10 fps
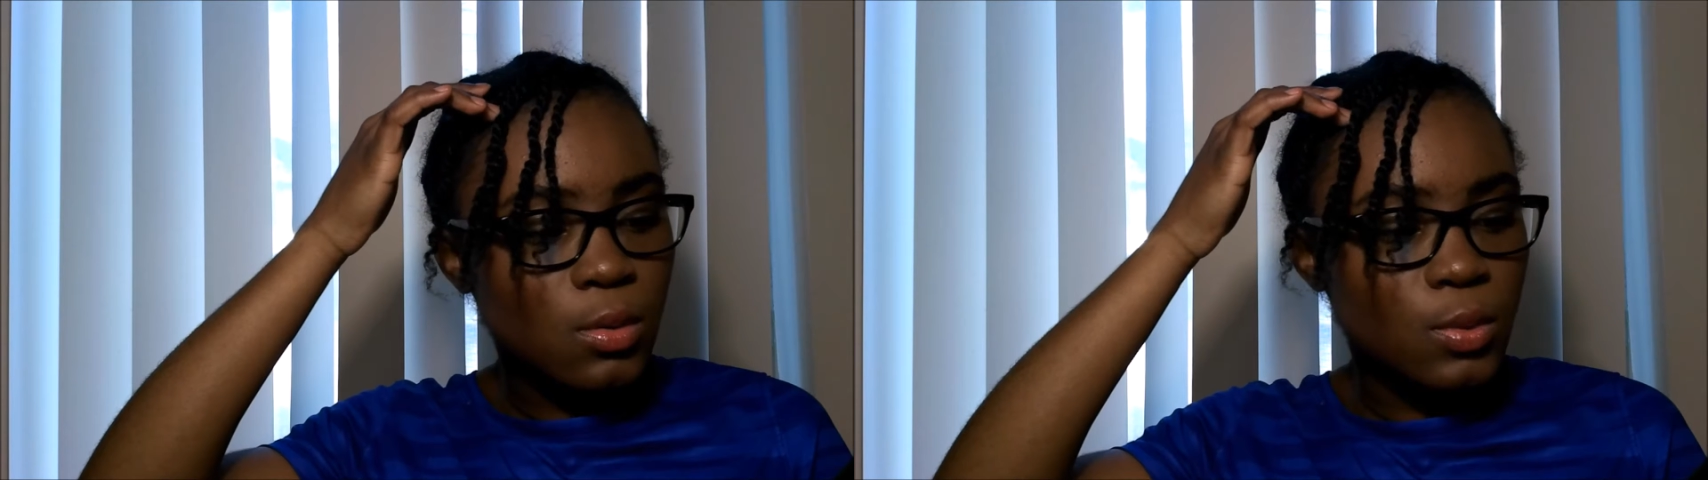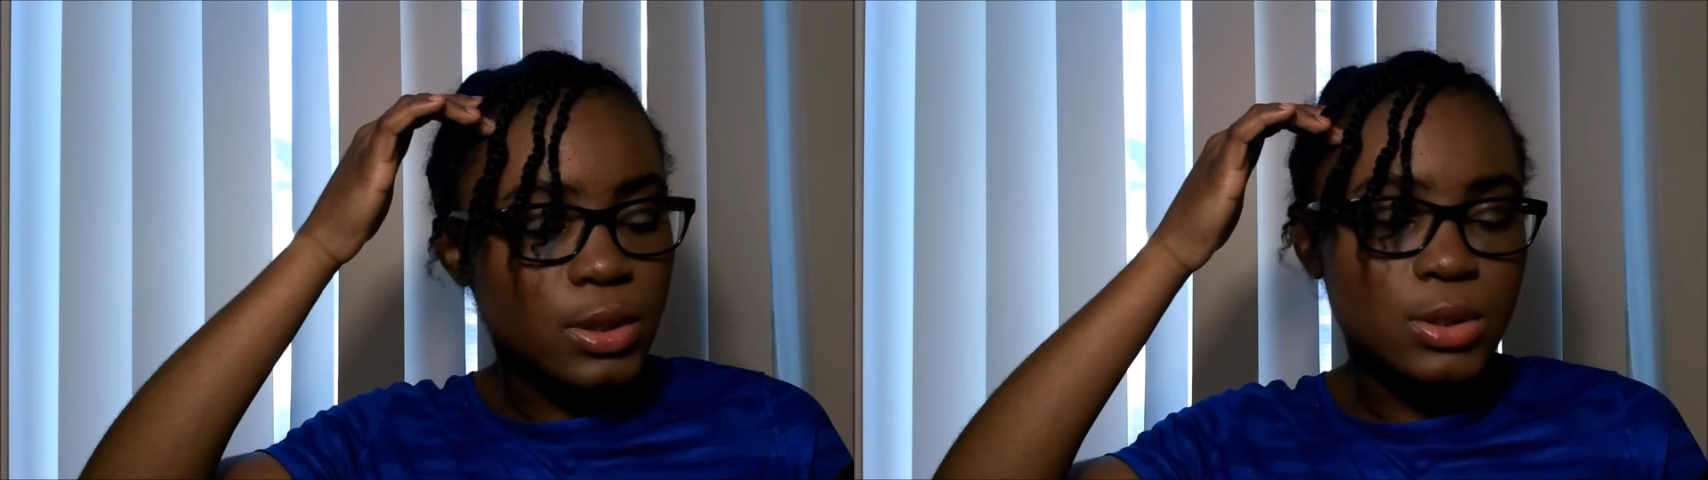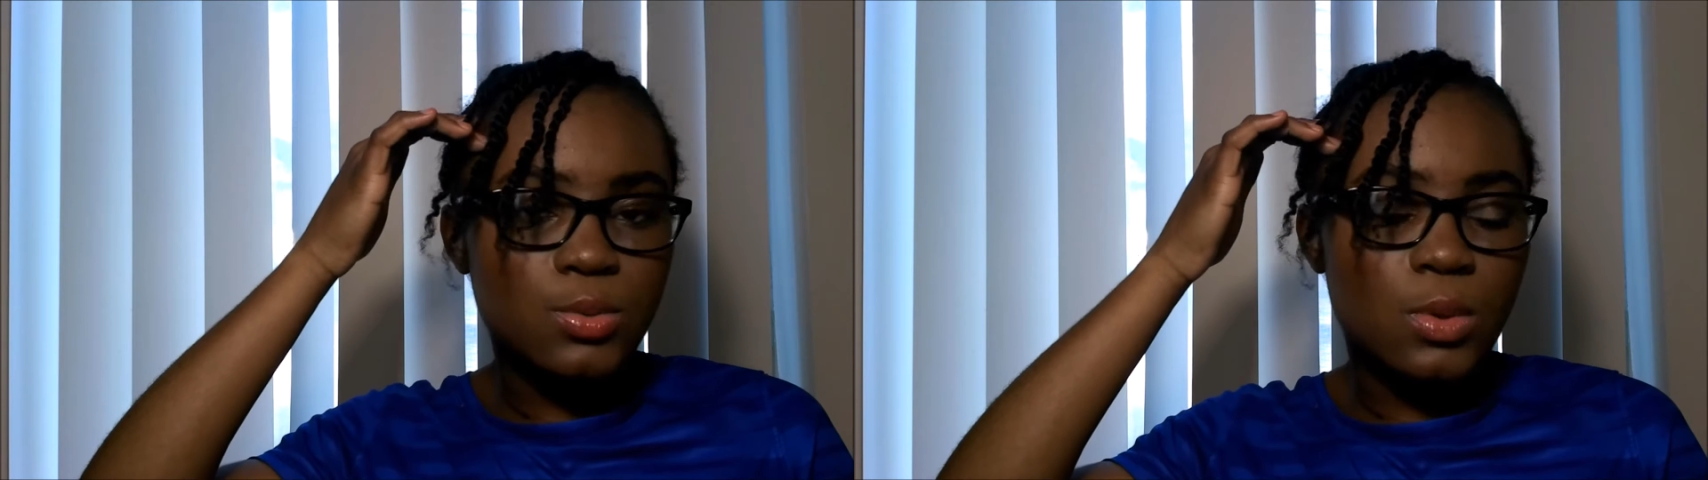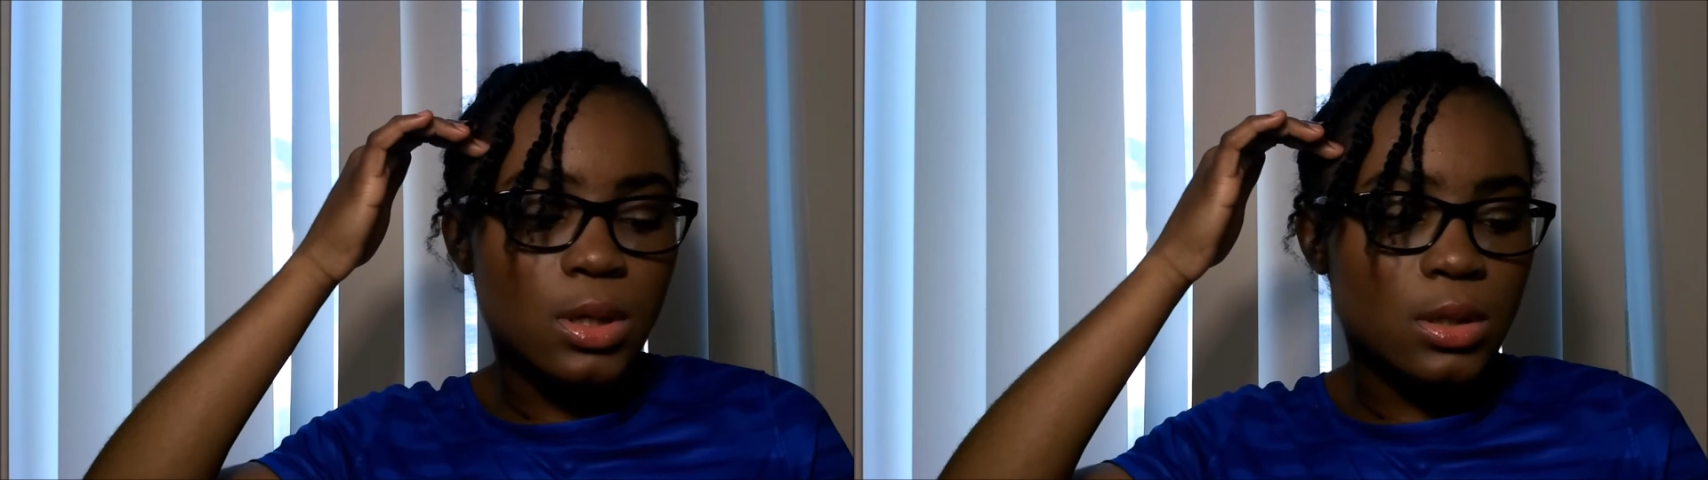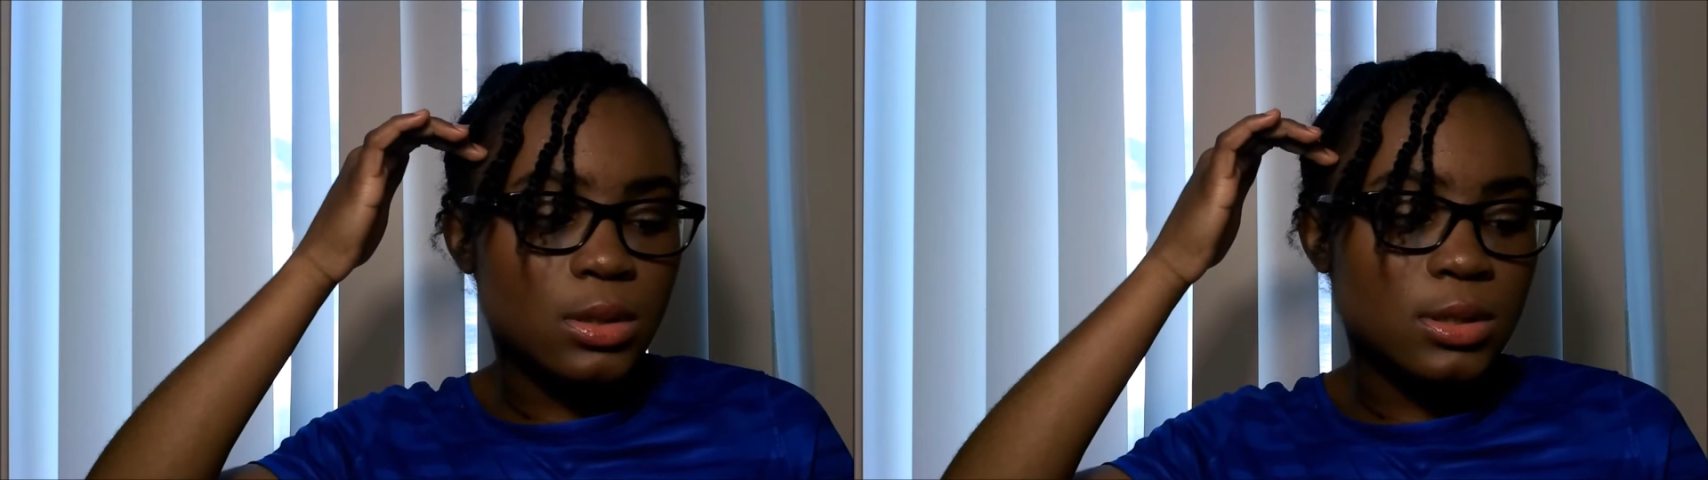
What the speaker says: which one?